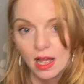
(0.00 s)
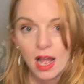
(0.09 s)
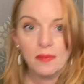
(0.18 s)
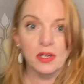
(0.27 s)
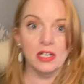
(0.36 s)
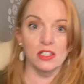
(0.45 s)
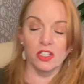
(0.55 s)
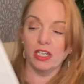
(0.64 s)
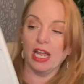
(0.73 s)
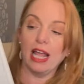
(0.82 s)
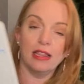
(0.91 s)
I'm going to
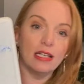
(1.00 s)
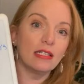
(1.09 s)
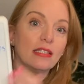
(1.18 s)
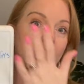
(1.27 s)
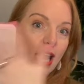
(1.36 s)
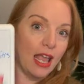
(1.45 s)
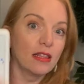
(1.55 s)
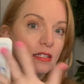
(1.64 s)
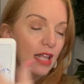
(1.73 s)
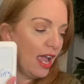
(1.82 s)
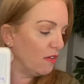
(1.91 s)
look at this day in
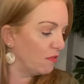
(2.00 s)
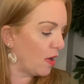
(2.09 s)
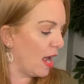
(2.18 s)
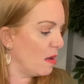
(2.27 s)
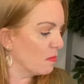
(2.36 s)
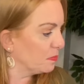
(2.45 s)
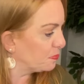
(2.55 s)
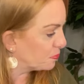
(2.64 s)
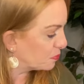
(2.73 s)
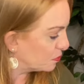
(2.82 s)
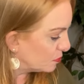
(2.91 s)
the life, right?
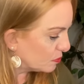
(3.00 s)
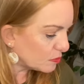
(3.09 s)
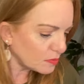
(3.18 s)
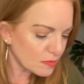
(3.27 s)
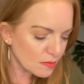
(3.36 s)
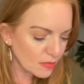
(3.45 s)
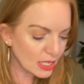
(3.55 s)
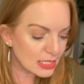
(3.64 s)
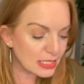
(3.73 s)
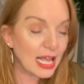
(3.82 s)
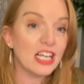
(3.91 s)

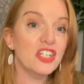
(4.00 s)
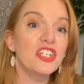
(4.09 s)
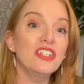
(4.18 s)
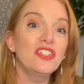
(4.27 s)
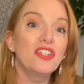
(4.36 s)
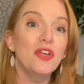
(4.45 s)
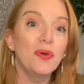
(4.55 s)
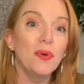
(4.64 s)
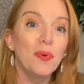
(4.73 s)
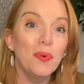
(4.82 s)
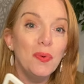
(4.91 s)
Section
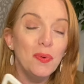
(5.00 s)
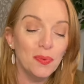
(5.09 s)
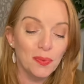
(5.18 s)
2.